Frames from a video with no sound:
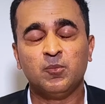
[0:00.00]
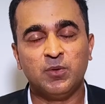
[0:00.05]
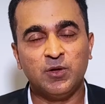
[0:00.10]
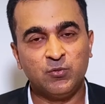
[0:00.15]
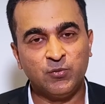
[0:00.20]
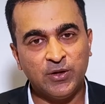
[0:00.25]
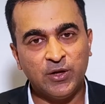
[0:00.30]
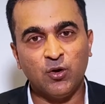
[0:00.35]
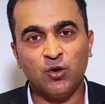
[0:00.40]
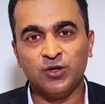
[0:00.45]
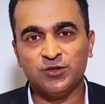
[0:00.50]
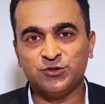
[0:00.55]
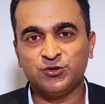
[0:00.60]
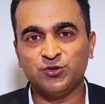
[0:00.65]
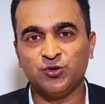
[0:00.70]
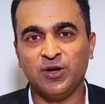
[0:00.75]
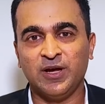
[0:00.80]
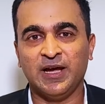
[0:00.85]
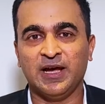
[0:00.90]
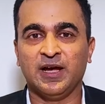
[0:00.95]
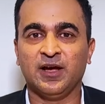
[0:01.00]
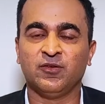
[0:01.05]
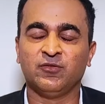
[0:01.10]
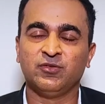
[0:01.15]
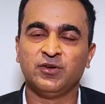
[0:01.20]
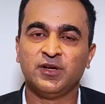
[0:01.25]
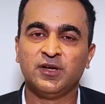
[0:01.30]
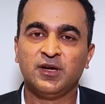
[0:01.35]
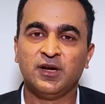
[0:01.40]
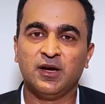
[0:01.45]
But we also
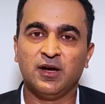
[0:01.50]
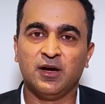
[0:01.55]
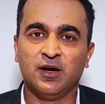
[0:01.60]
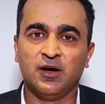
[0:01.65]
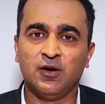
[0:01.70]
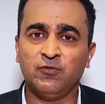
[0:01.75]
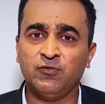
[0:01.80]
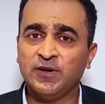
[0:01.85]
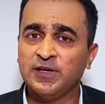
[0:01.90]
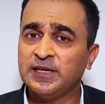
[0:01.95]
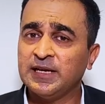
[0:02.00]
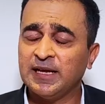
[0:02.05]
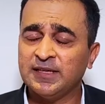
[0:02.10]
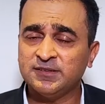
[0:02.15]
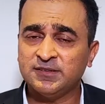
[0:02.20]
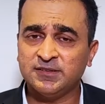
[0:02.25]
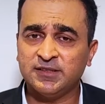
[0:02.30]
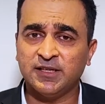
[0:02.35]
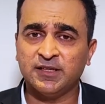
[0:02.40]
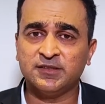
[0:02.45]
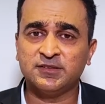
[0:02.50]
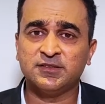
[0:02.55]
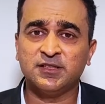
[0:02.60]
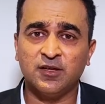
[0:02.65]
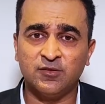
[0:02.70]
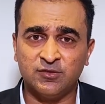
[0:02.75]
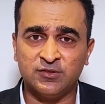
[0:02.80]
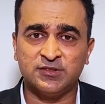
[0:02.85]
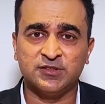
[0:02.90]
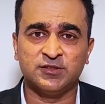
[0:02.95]
have fantastic
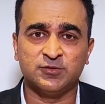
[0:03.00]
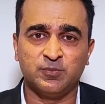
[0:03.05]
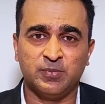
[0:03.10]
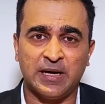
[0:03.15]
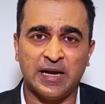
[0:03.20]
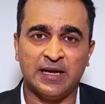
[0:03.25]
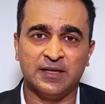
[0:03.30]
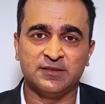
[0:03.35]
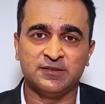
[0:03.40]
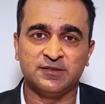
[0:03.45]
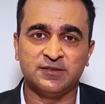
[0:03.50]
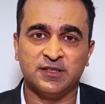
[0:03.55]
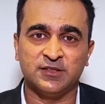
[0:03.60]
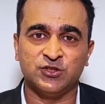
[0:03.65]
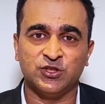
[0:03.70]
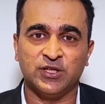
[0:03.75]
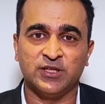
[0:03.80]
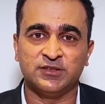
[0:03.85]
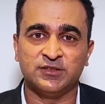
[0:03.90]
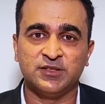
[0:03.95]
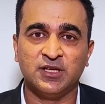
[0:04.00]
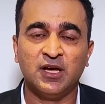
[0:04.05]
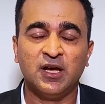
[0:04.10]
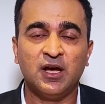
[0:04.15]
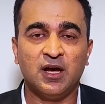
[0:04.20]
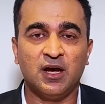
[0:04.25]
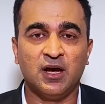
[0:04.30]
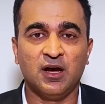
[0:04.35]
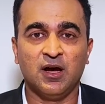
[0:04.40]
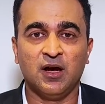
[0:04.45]
services brands such as
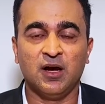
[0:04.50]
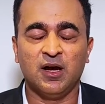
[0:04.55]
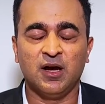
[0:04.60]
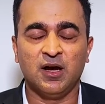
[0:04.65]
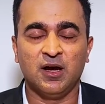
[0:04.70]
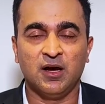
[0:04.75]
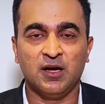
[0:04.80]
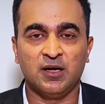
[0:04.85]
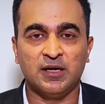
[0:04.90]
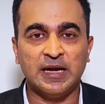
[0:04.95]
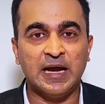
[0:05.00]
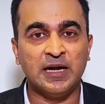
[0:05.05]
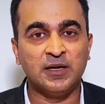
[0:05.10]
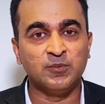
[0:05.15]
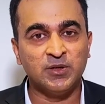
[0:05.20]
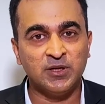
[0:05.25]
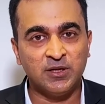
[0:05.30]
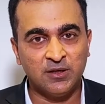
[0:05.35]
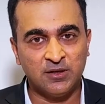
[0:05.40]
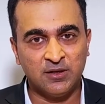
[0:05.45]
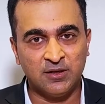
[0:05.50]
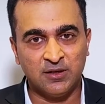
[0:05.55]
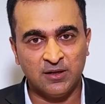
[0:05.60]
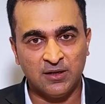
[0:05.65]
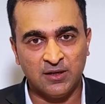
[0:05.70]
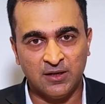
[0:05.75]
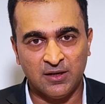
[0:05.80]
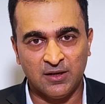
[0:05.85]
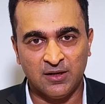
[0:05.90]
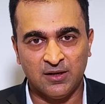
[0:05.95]
our animal
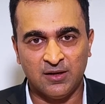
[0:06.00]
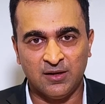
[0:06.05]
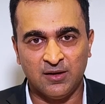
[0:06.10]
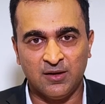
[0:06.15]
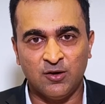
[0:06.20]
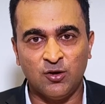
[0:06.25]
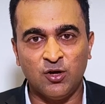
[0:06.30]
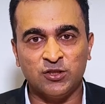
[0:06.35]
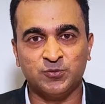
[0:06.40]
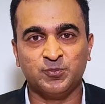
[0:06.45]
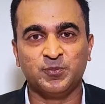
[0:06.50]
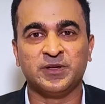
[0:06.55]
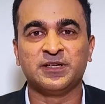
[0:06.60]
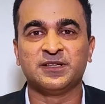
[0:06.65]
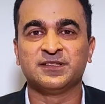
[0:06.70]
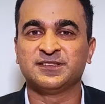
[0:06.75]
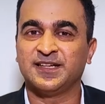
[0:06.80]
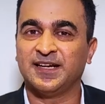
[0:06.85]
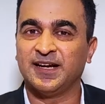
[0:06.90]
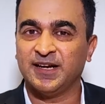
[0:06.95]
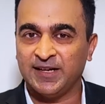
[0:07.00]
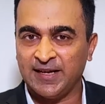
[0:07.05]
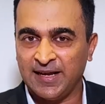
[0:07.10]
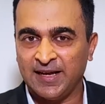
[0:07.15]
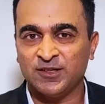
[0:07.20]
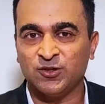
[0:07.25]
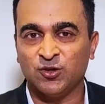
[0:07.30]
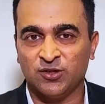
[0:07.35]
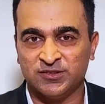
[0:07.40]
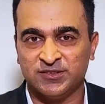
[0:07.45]
hospitals and our
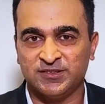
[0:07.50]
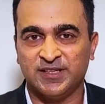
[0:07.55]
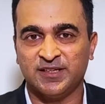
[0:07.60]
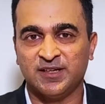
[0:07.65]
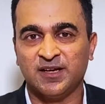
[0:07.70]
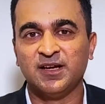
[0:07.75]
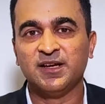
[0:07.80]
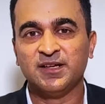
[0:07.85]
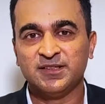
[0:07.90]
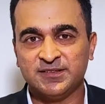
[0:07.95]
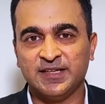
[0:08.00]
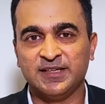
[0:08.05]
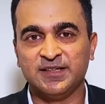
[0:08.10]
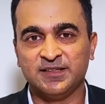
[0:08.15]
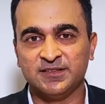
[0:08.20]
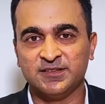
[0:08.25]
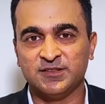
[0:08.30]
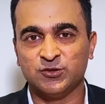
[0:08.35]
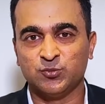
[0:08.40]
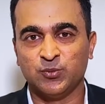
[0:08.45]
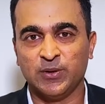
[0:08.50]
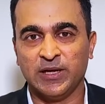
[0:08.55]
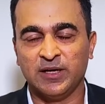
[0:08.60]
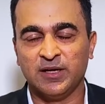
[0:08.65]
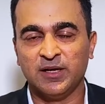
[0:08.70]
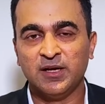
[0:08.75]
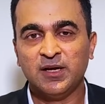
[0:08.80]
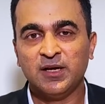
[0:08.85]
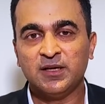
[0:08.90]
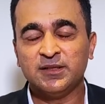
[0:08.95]
diagnostic centers as
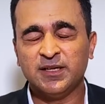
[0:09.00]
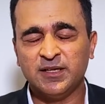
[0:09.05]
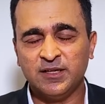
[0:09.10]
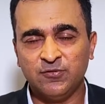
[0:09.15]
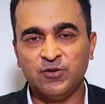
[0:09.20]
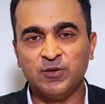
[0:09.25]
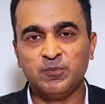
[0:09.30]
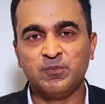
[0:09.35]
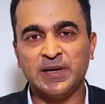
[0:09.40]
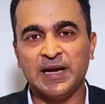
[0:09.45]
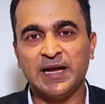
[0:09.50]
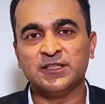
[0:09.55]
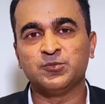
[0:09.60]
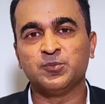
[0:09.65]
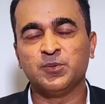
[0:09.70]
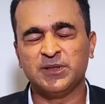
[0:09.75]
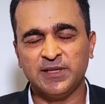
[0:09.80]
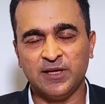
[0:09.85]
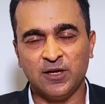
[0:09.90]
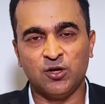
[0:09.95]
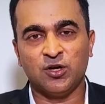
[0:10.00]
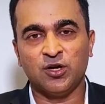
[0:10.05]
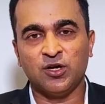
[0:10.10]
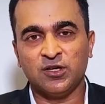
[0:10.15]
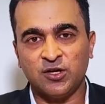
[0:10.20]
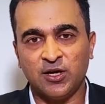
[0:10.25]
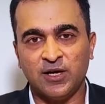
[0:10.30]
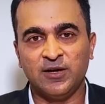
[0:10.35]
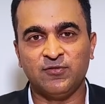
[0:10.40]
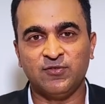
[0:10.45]
well. They're different brands, but they are
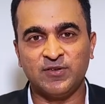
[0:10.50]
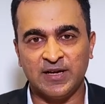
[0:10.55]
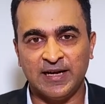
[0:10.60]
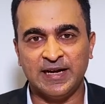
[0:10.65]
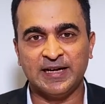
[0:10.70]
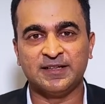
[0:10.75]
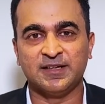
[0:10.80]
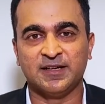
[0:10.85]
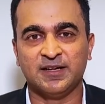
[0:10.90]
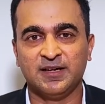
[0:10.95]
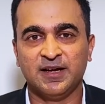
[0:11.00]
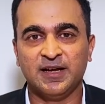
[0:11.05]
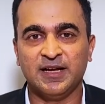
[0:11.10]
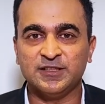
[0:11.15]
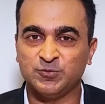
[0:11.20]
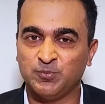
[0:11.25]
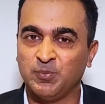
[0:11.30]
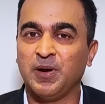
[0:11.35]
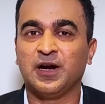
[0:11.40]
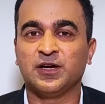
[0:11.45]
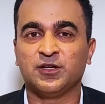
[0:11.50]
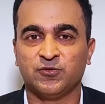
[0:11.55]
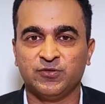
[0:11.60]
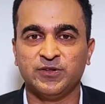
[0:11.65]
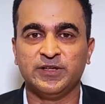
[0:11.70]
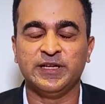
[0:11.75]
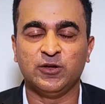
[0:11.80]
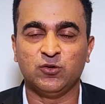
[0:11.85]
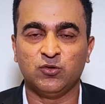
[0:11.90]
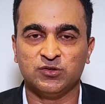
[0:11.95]
all kind of connected as part
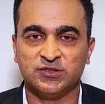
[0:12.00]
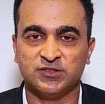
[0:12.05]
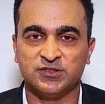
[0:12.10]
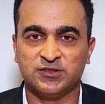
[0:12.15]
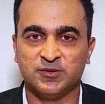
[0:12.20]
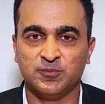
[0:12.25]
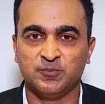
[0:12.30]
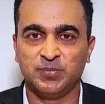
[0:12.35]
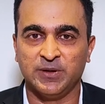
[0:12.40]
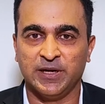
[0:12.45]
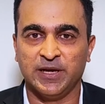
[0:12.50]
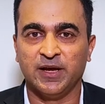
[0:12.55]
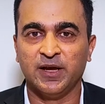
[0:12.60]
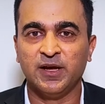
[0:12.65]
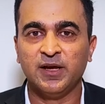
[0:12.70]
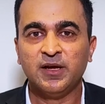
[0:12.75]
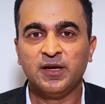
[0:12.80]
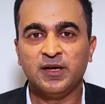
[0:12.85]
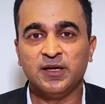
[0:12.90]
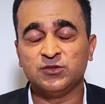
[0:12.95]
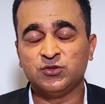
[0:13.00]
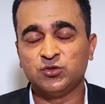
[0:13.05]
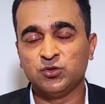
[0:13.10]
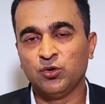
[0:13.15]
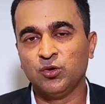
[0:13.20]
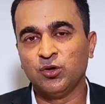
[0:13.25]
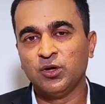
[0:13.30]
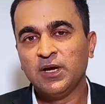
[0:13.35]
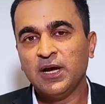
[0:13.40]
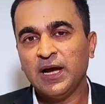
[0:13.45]
of an ecosystem play. And
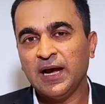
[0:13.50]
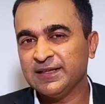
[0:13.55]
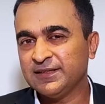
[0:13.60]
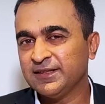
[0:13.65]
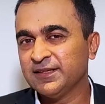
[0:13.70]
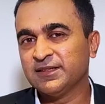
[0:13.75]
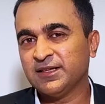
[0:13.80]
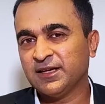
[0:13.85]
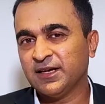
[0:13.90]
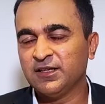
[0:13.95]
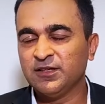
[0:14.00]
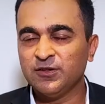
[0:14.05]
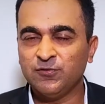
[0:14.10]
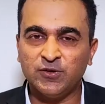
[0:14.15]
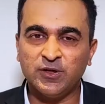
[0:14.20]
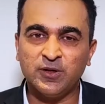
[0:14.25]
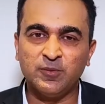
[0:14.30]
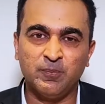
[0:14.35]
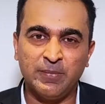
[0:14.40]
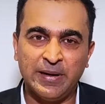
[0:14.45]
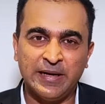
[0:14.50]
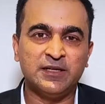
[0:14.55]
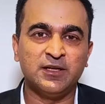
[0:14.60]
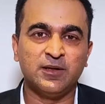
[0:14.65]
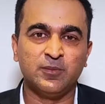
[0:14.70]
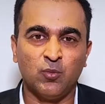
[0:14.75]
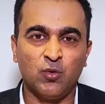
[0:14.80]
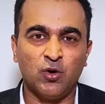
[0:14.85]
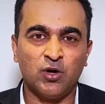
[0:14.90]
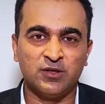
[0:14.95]
so I think there are different
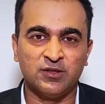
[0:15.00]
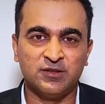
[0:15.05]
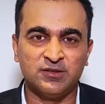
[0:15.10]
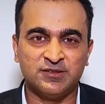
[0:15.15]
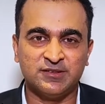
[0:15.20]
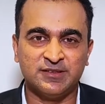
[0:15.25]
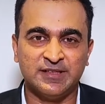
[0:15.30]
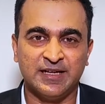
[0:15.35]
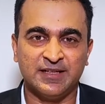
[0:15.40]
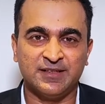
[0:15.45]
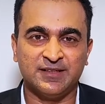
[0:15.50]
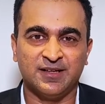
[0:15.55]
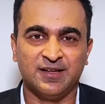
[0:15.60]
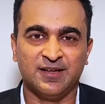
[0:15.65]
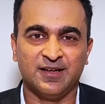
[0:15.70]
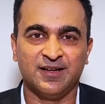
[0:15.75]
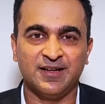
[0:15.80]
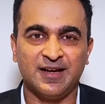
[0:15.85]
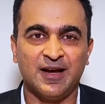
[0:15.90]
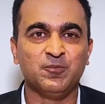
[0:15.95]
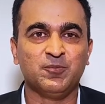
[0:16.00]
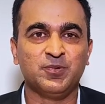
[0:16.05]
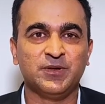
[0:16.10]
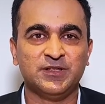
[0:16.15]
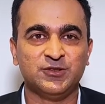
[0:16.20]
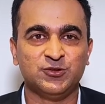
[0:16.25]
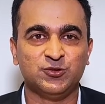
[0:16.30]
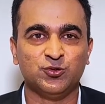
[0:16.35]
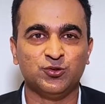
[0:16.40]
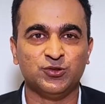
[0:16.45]
mental models that
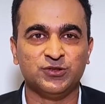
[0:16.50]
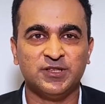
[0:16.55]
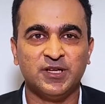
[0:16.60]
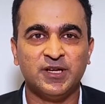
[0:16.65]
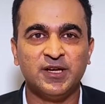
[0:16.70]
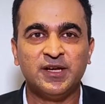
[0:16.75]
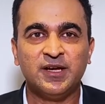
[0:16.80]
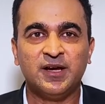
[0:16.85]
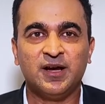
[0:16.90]
companies use.